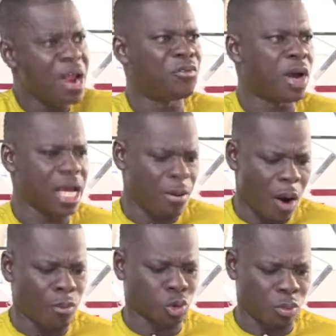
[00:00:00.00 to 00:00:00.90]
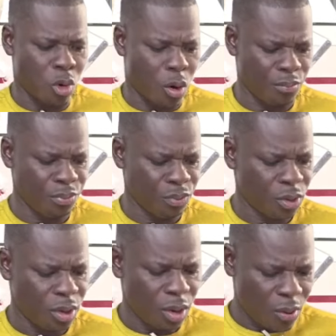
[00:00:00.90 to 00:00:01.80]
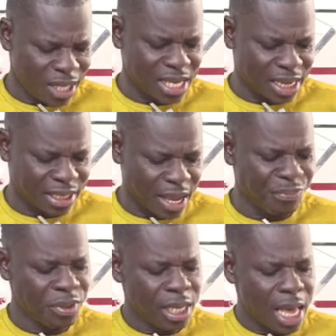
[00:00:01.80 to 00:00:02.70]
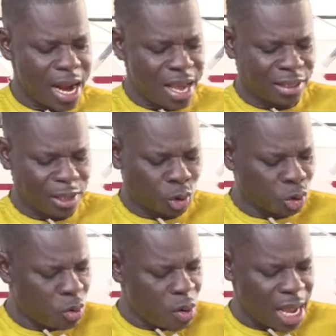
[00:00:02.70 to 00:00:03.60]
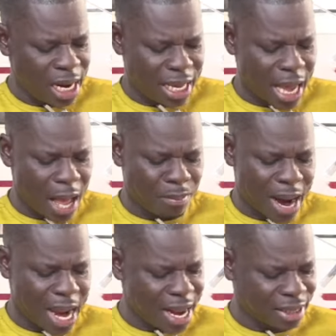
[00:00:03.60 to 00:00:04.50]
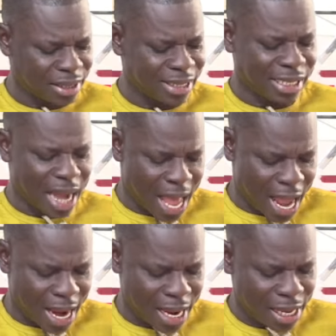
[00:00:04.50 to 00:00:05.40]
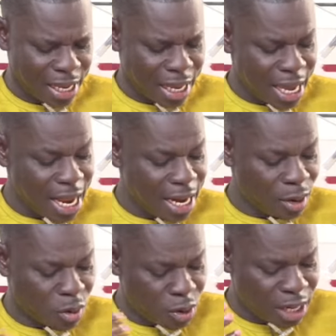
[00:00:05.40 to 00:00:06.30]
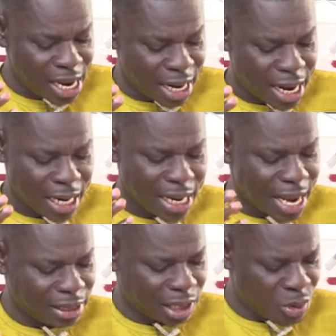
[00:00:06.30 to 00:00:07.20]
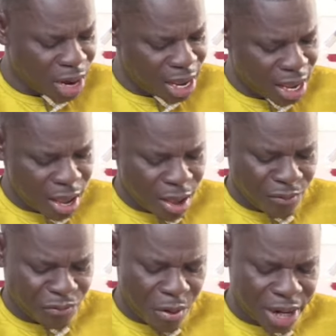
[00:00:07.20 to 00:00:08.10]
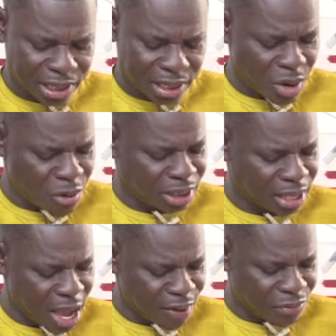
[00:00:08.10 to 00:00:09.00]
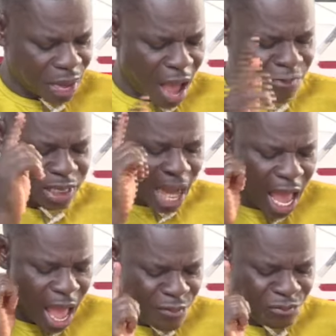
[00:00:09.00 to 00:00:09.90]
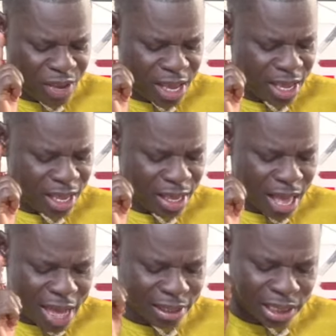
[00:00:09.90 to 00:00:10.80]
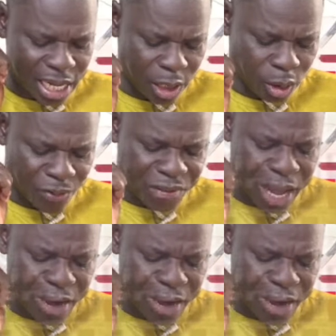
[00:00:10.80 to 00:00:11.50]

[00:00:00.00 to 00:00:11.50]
money for the bombs. What you say? And I see two illegal miners die in Kurunidia Densiri Forest Reserve after heavy exchange of